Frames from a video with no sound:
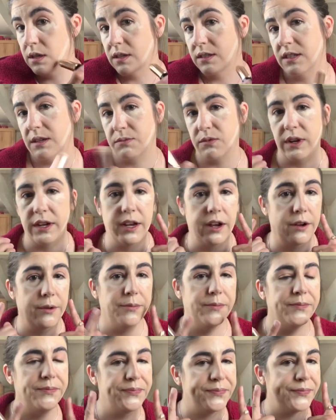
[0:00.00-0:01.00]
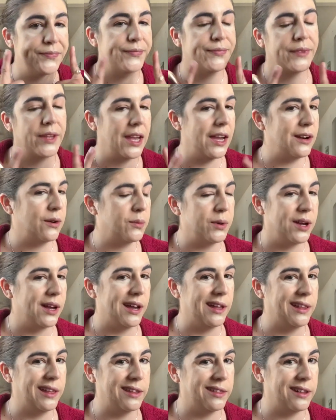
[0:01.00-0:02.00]
Except right here. I don't put a
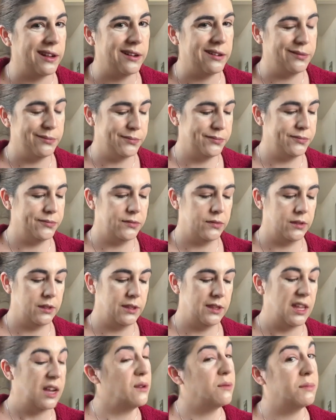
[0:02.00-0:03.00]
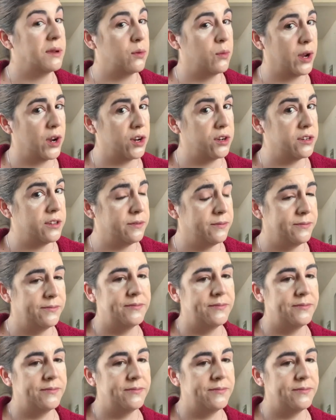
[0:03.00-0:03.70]
highlight there. That would be weird.